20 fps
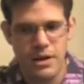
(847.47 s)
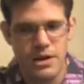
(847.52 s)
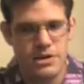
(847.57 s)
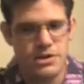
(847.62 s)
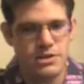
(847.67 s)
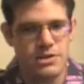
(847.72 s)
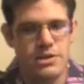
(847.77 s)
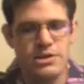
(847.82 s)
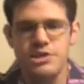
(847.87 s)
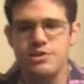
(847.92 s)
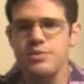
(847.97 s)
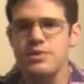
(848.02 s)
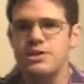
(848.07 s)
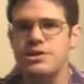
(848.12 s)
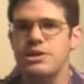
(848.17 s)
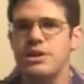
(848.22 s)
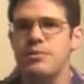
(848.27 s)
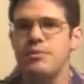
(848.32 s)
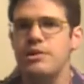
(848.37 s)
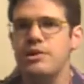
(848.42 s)
So let's switch
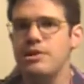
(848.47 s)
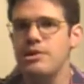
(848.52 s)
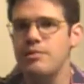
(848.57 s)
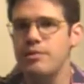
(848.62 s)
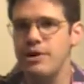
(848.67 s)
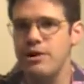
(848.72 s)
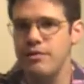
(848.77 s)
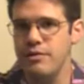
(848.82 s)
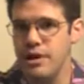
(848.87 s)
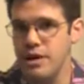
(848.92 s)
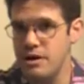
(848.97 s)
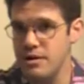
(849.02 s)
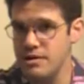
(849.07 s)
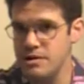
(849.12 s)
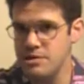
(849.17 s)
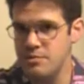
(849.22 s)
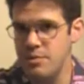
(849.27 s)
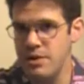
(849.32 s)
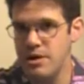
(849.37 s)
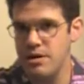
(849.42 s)
it up a little bit over here in
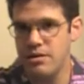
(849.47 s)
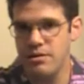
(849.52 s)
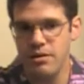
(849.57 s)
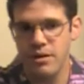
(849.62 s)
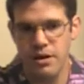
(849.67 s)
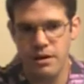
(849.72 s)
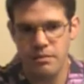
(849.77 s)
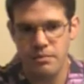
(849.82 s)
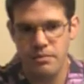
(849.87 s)
this bigger thing.